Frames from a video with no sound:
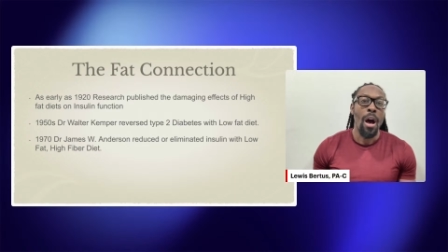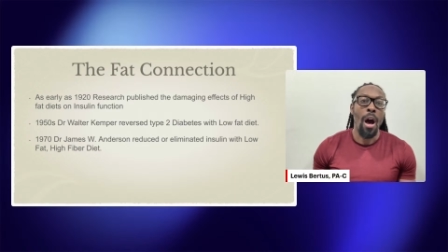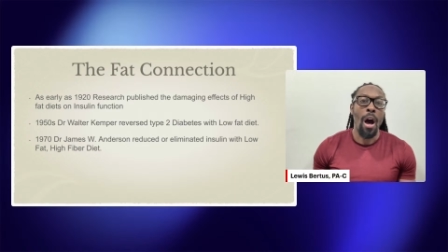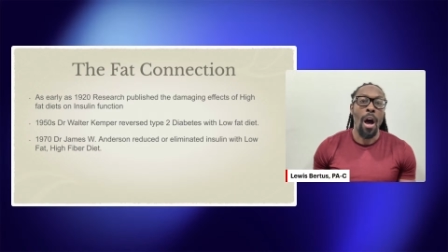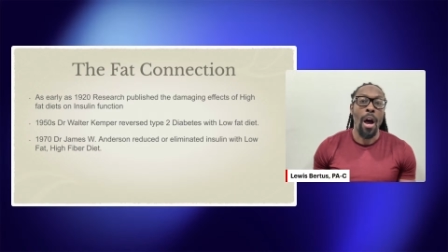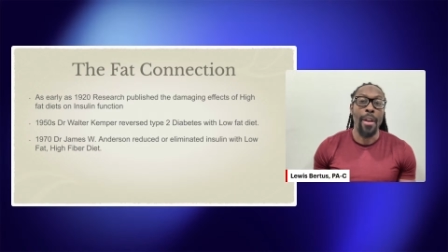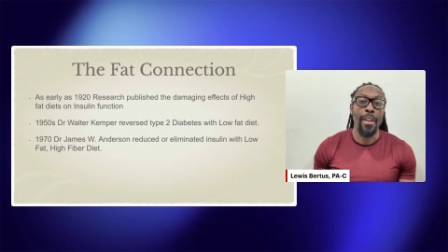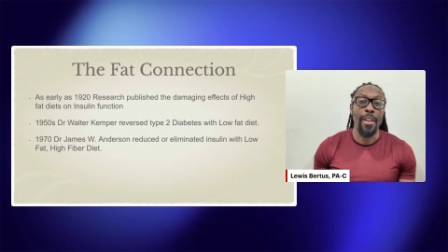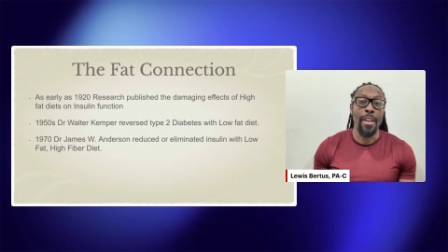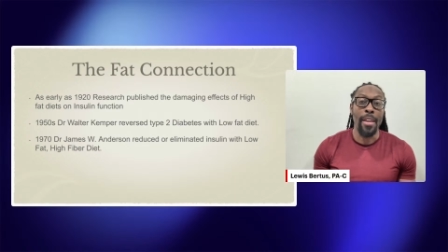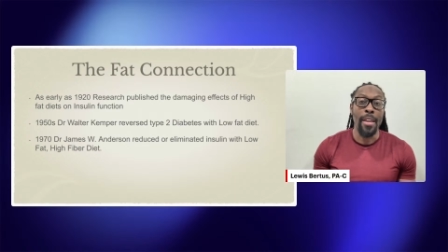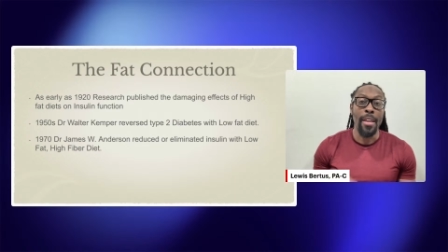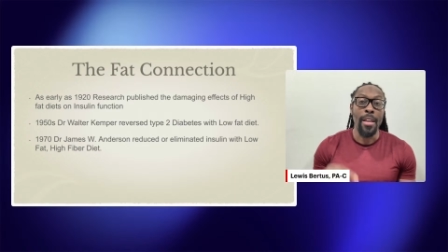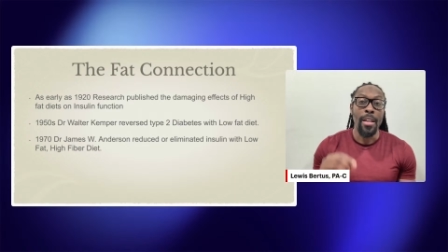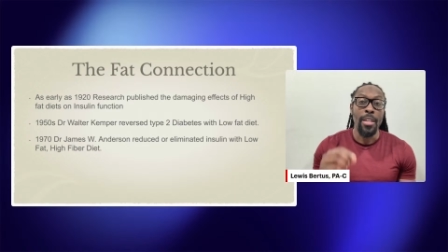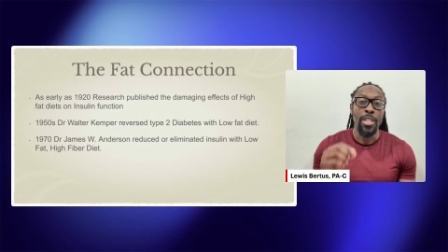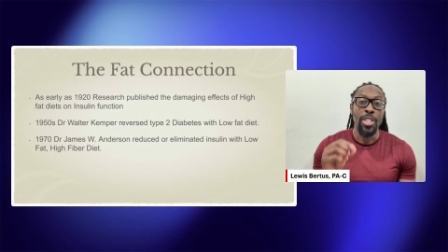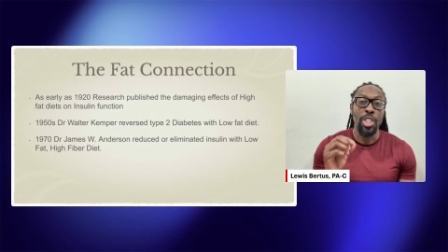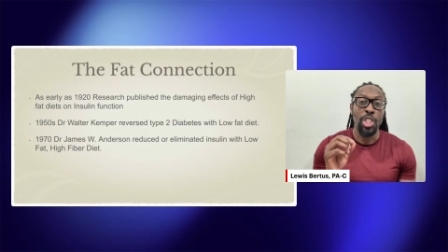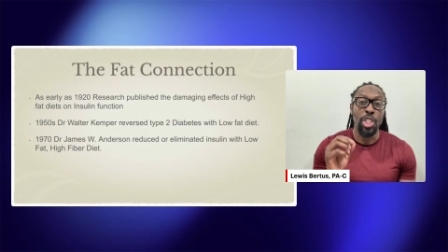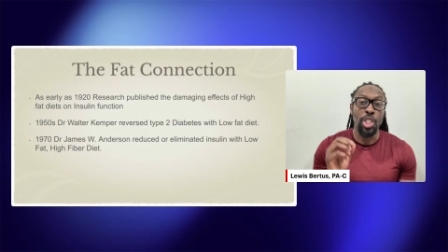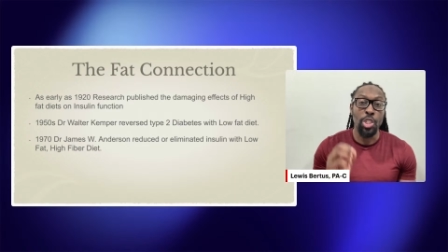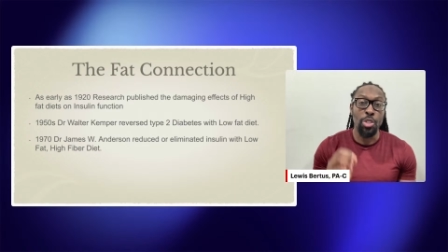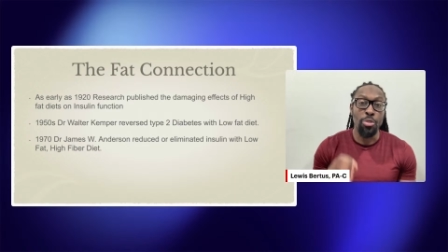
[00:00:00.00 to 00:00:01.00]
on a
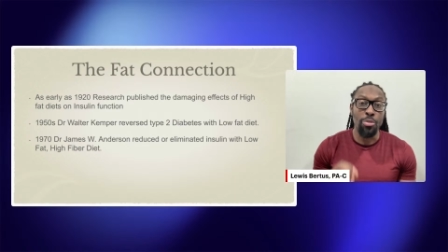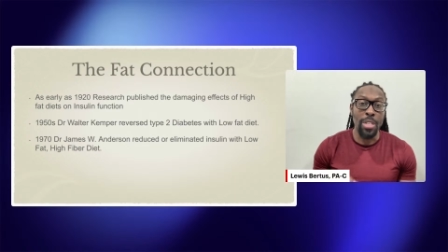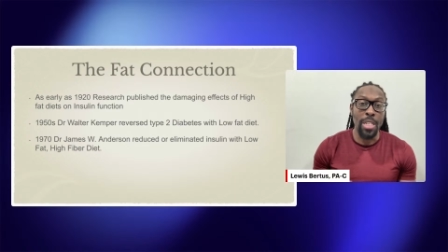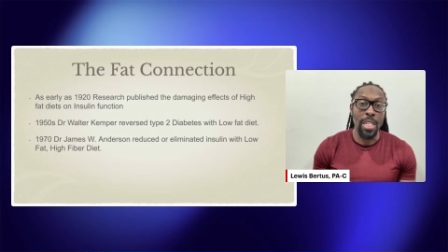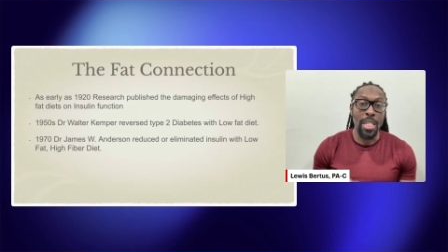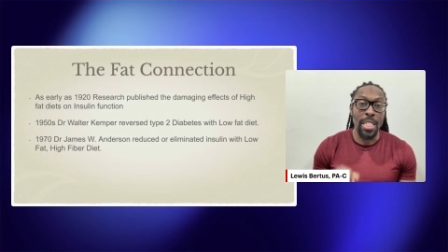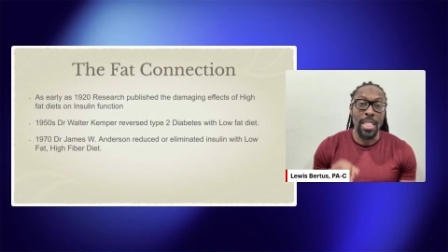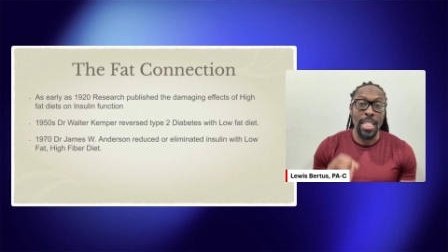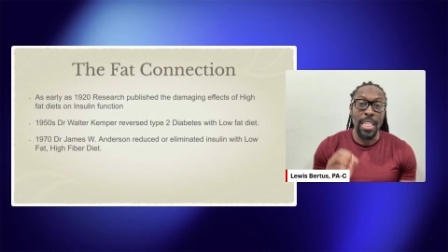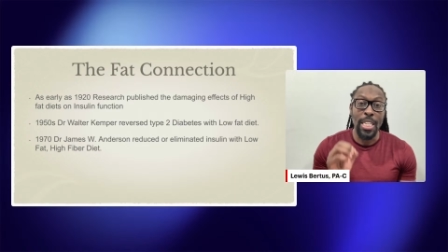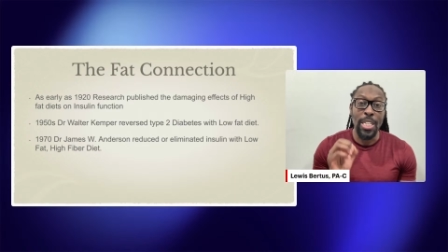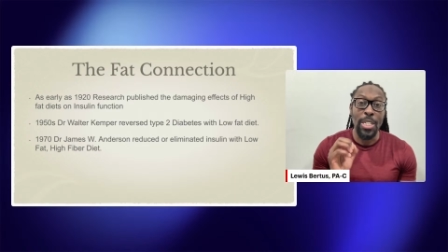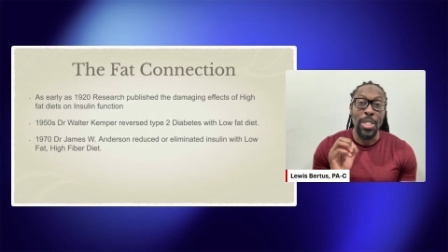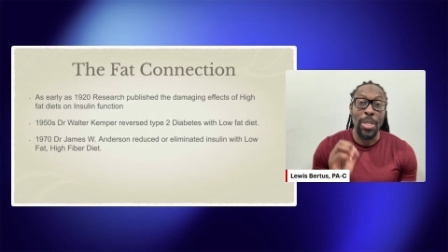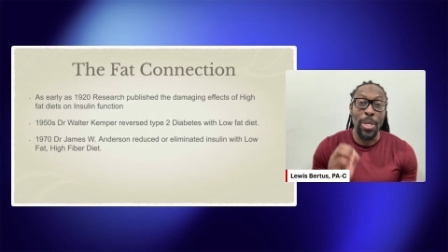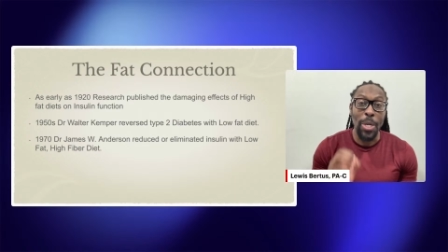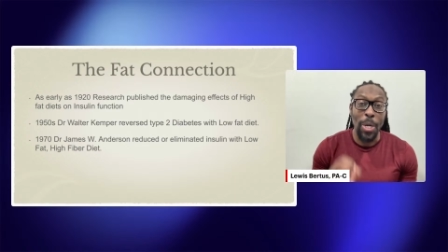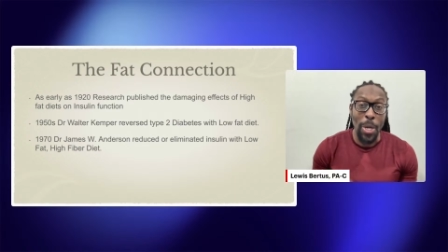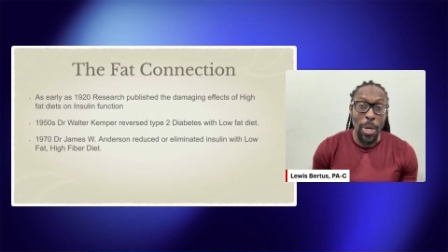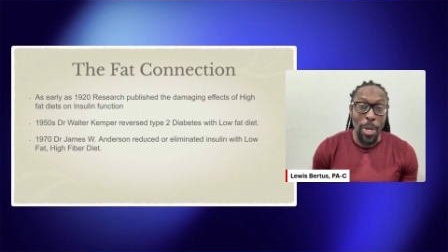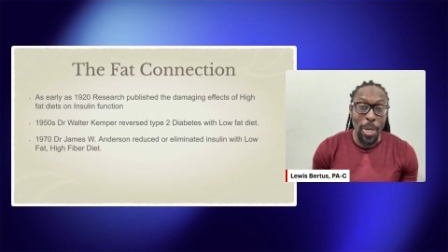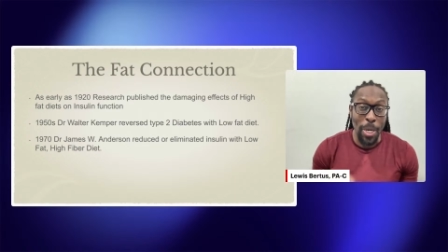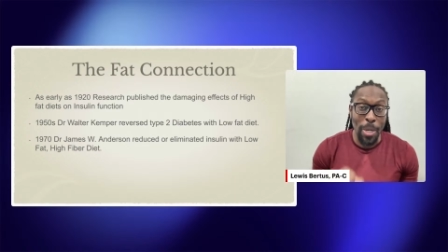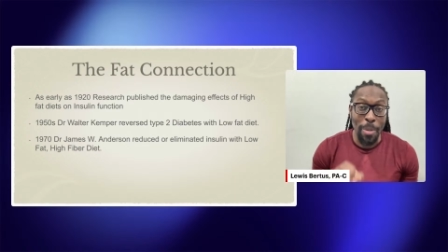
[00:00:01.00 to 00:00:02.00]
strictly
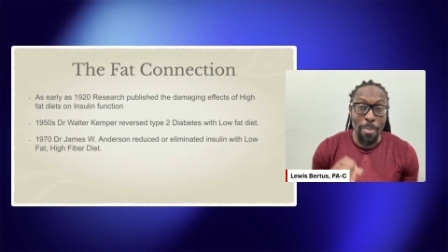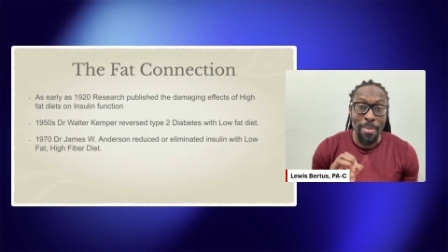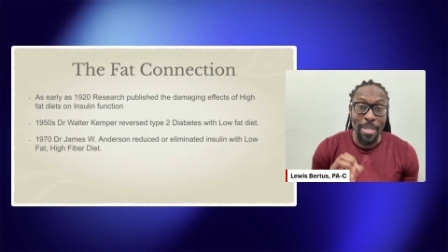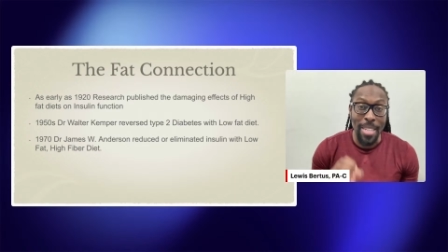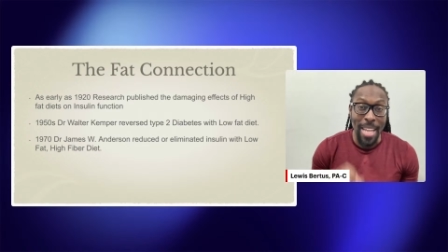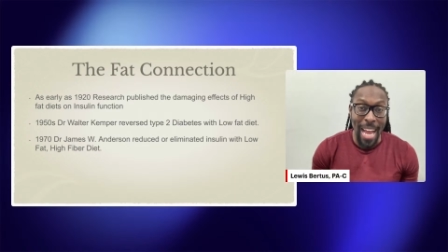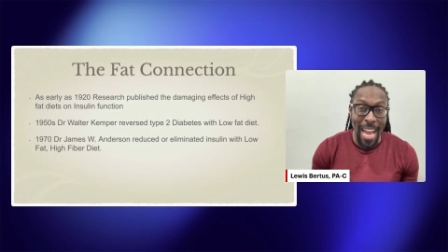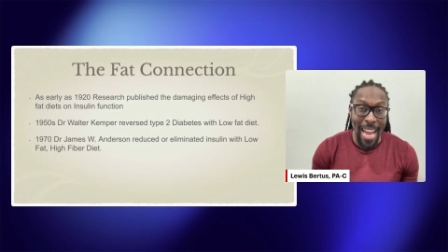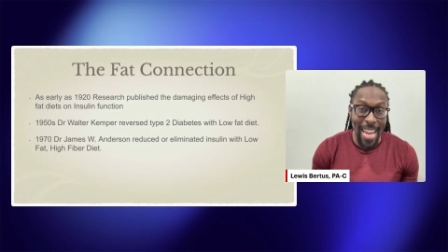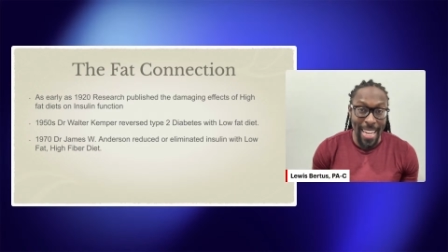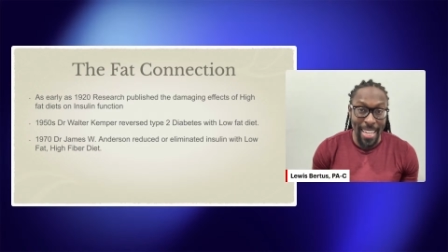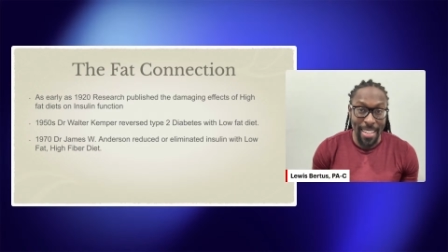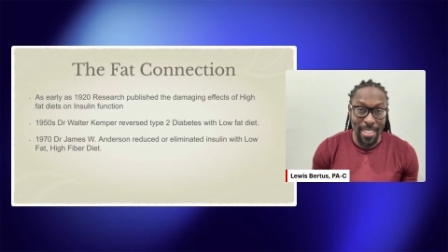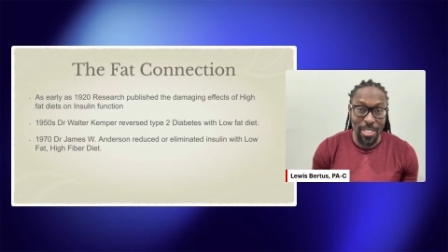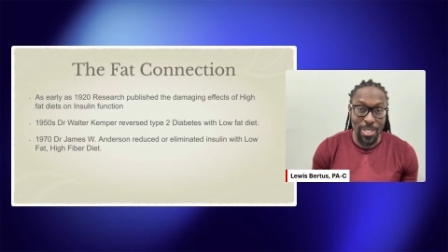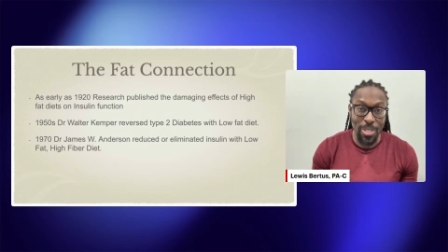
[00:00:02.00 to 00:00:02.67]
carb diet.